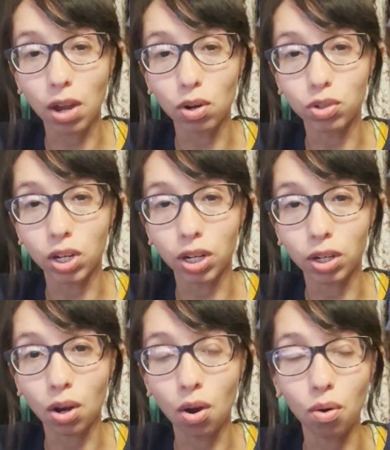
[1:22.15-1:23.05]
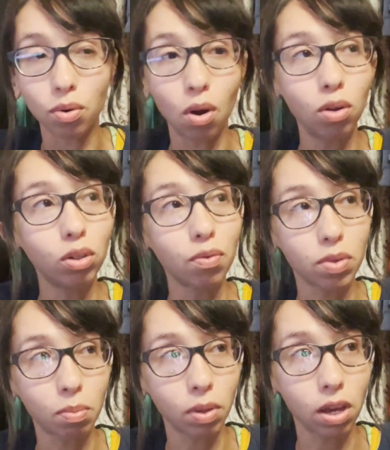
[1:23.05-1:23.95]
energetic code all over
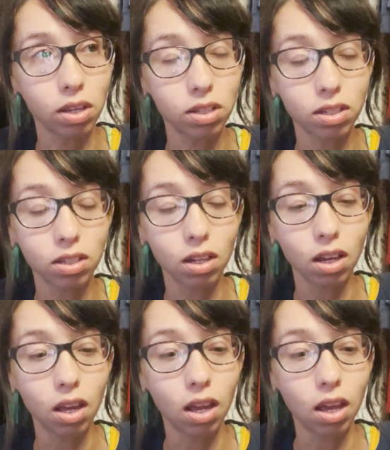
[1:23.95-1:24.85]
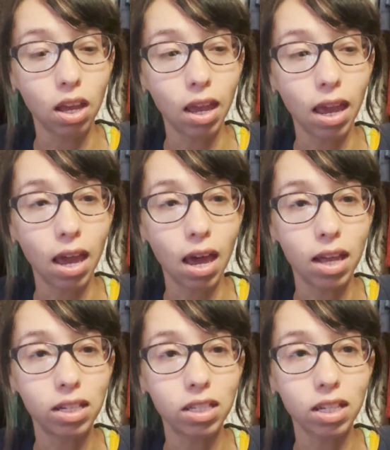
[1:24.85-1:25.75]
the place
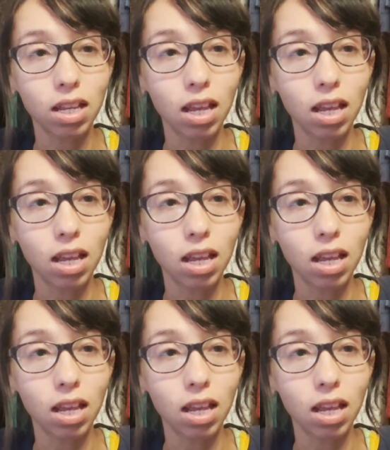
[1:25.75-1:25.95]
and